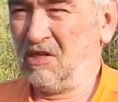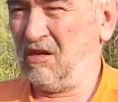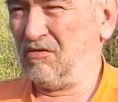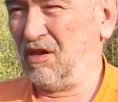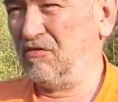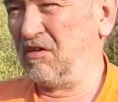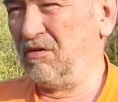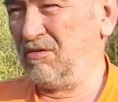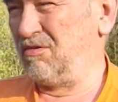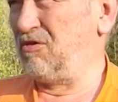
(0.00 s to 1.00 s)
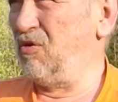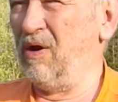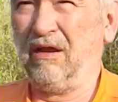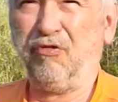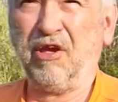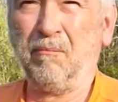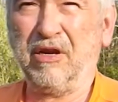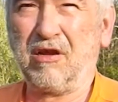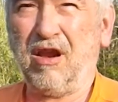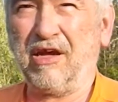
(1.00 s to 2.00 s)
it doesn't do anything
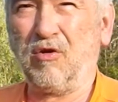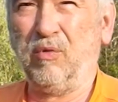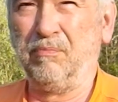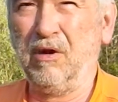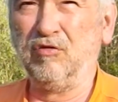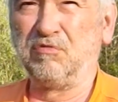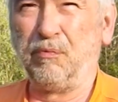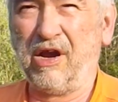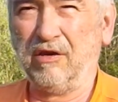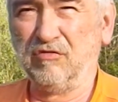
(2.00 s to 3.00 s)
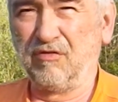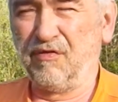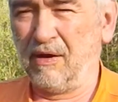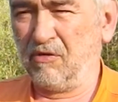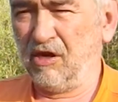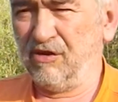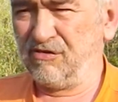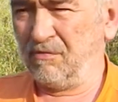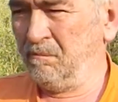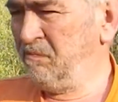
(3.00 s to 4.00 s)
but click with most brands of
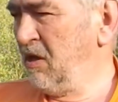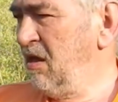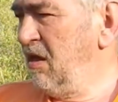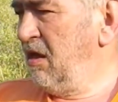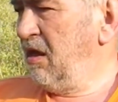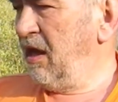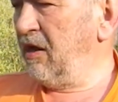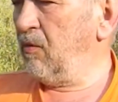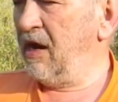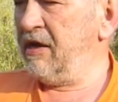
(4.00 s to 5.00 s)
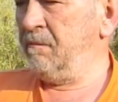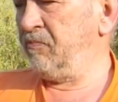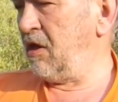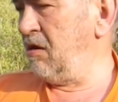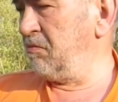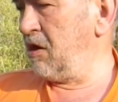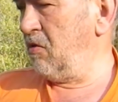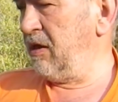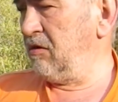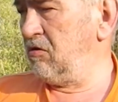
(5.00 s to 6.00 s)
ammunition. Anyway, I'm
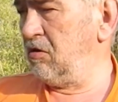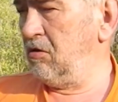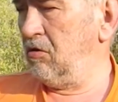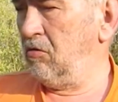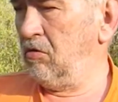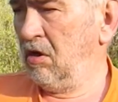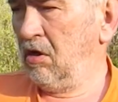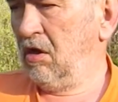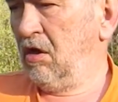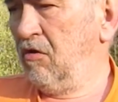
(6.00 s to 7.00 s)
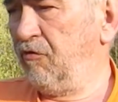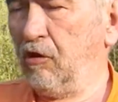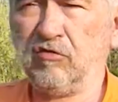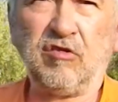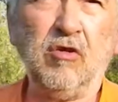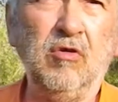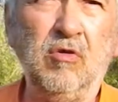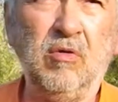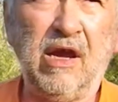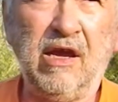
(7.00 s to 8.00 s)
going to first
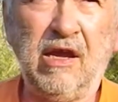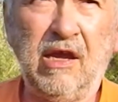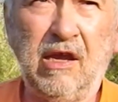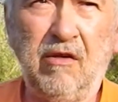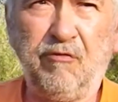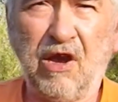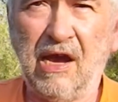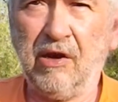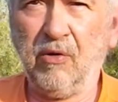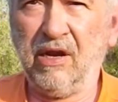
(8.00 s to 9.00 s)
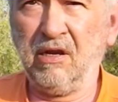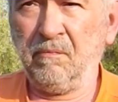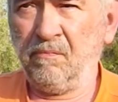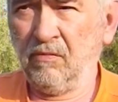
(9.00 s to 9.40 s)
do a firing